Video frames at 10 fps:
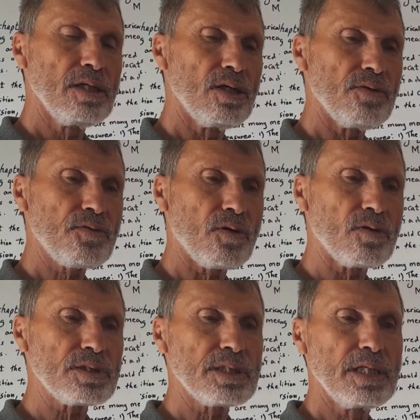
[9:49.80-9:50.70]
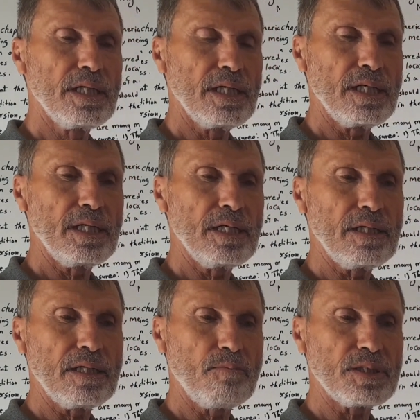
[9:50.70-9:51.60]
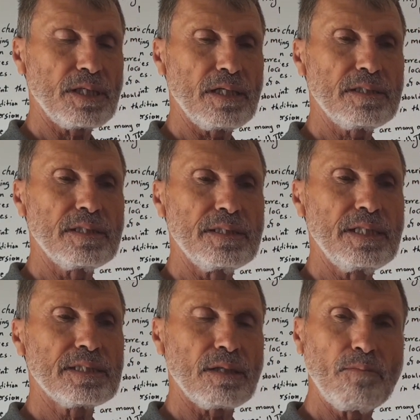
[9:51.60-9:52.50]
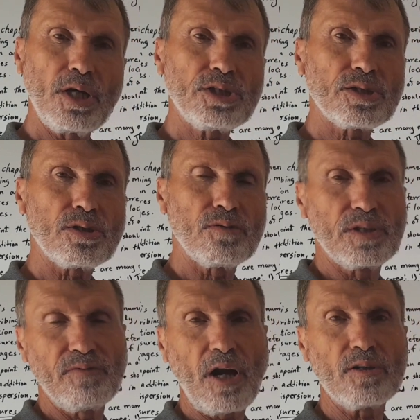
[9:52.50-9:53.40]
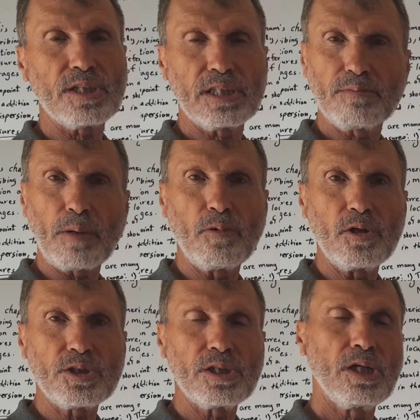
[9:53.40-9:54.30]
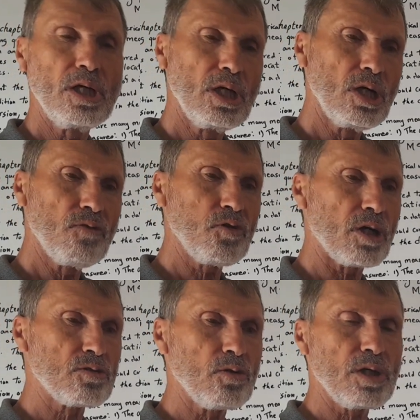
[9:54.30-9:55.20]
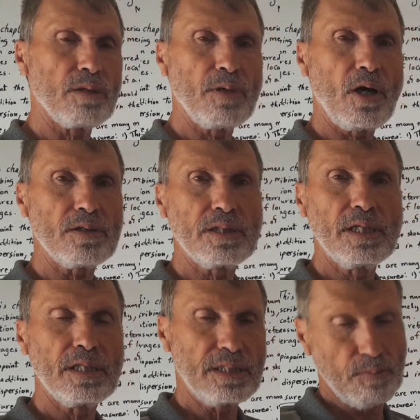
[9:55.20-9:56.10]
of course, represent the summation of the values in the population if we are talking about the